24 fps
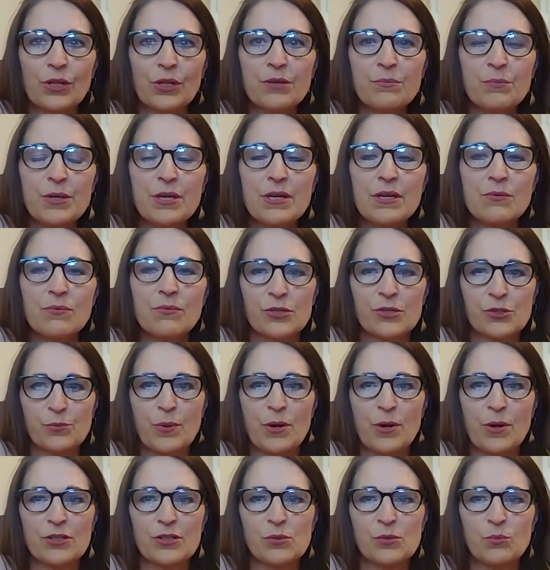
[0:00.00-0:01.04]
really be
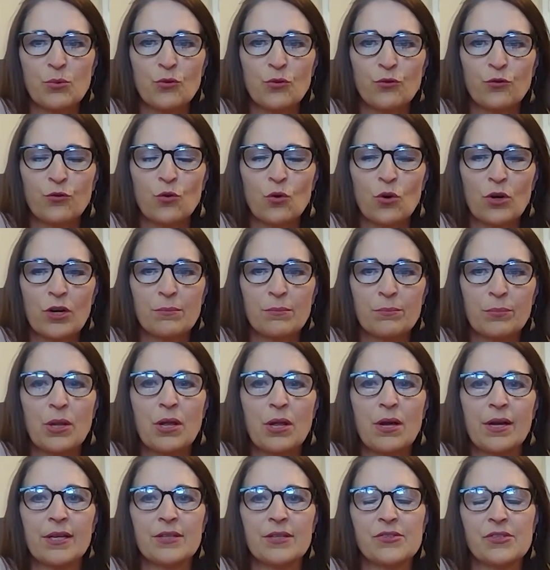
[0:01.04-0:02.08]
responsible for
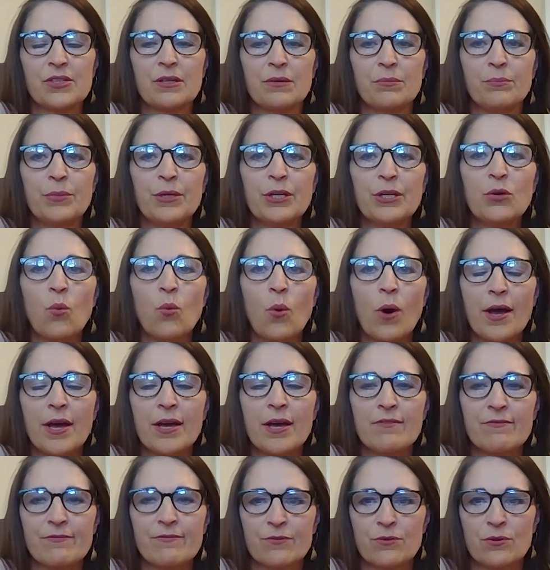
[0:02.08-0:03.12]
compliance in a big
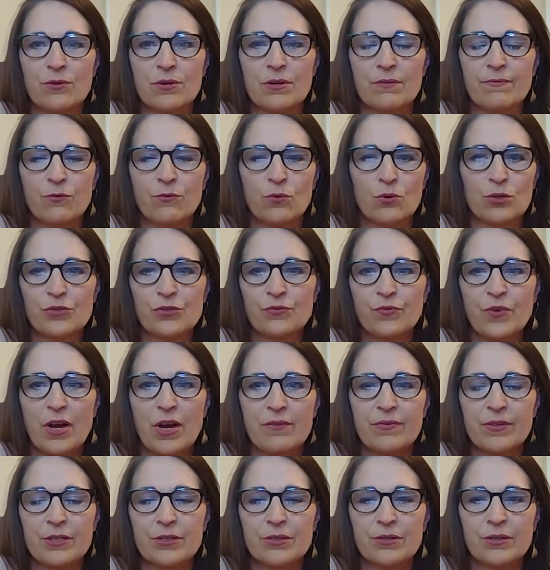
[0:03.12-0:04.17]
way for a Fortune
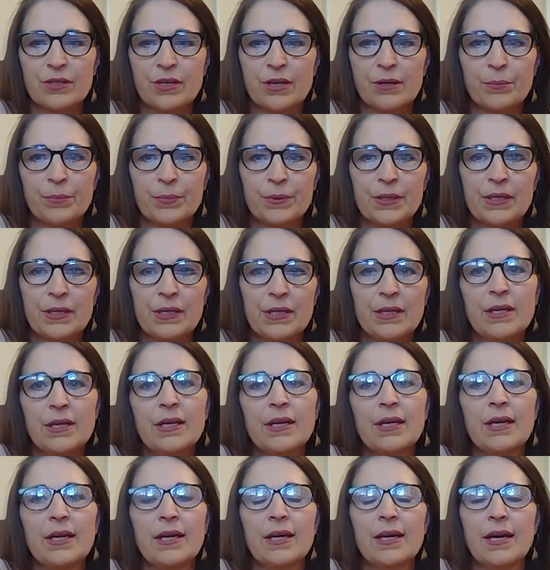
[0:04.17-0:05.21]
500 company,
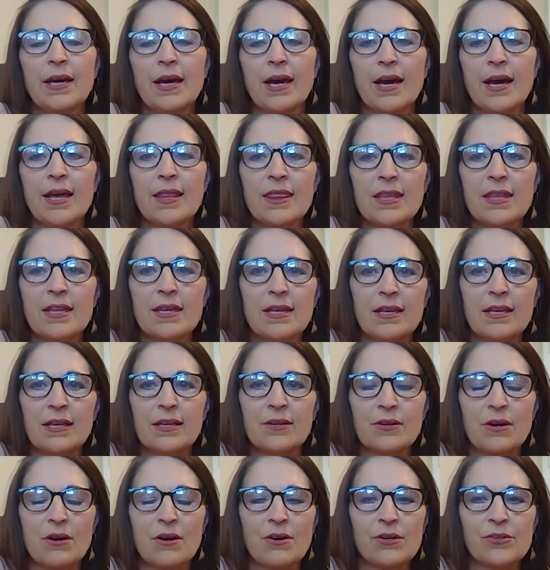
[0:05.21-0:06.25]
and
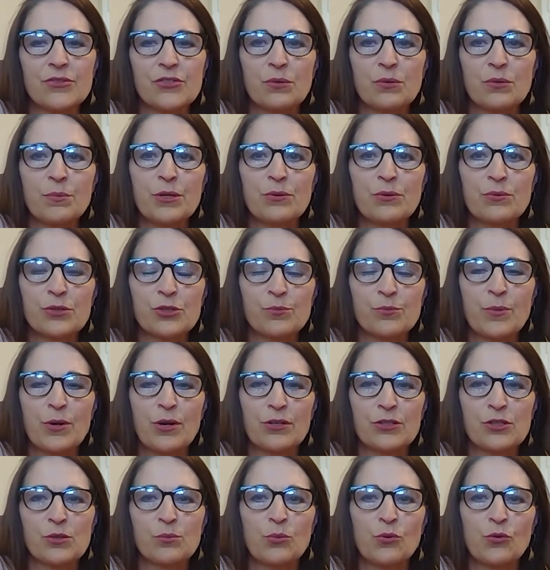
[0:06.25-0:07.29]
then also be
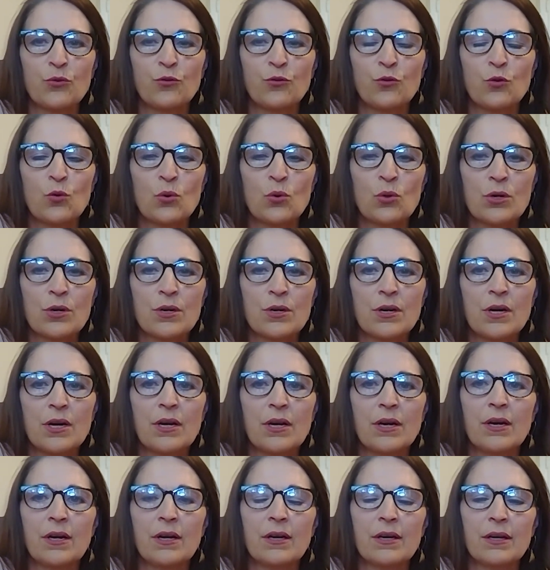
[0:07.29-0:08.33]
responsible for
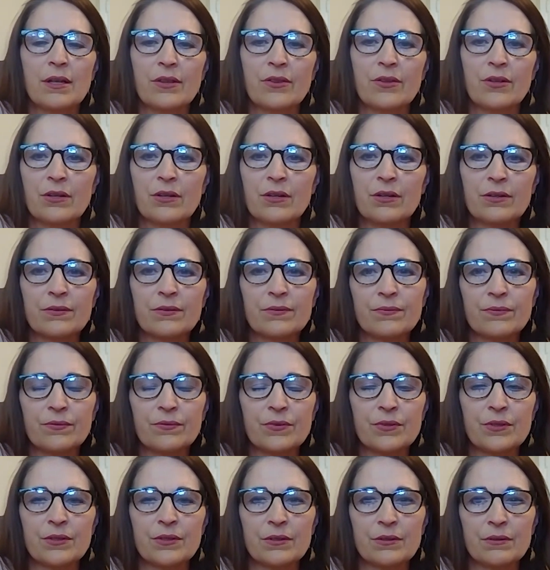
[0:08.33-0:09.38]
the
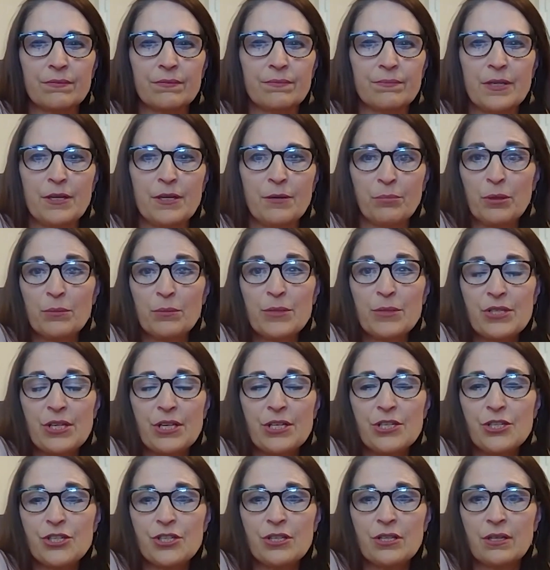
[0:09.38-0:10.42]

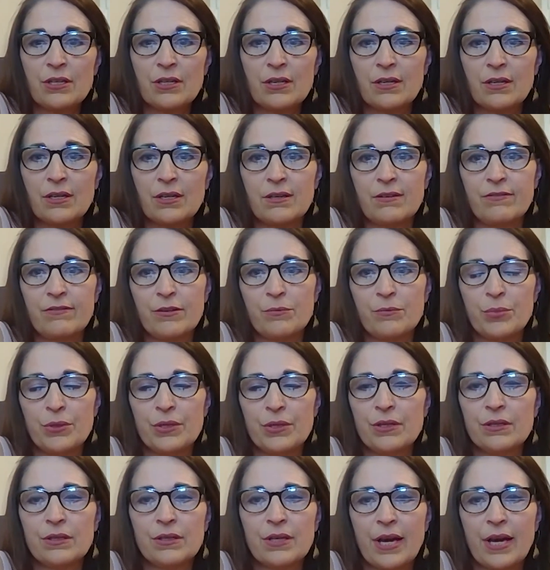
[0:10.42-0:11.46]
implementation of a
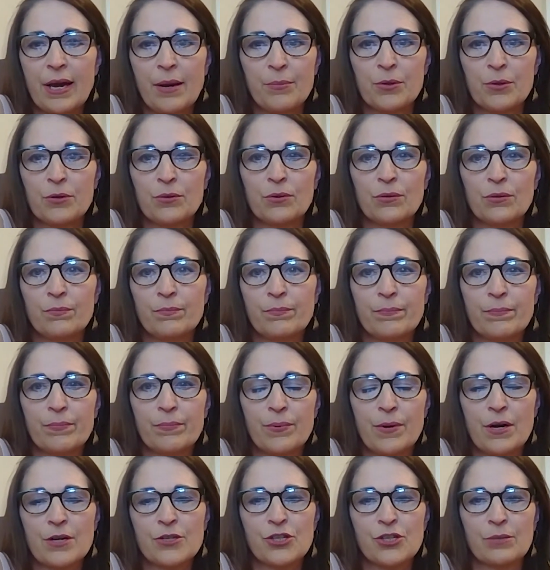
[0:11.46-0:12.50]
big capital
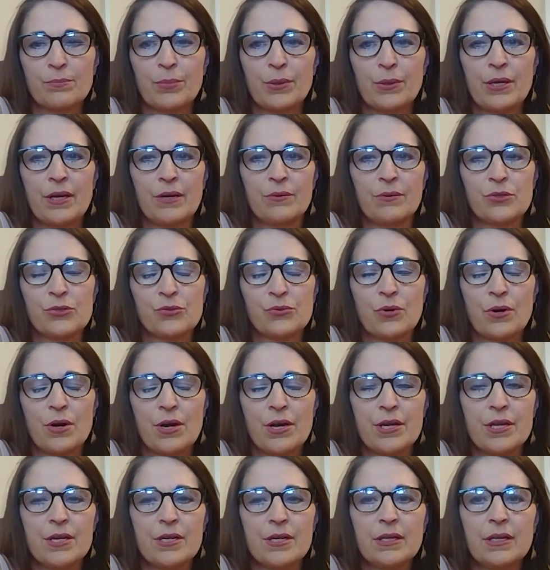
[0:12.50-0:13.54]
project plan, which is
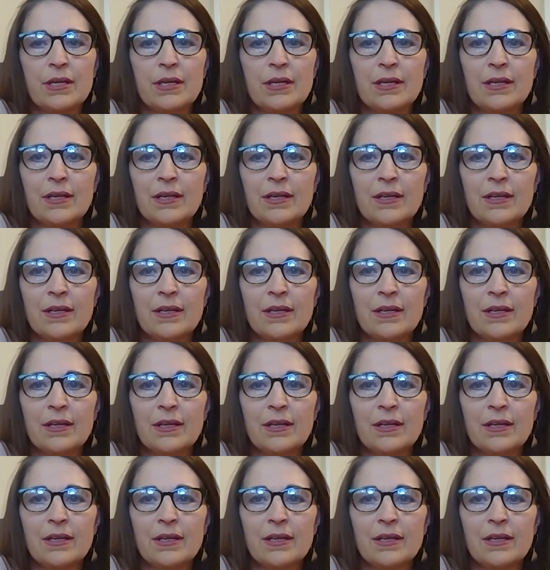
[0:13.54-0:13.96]
great.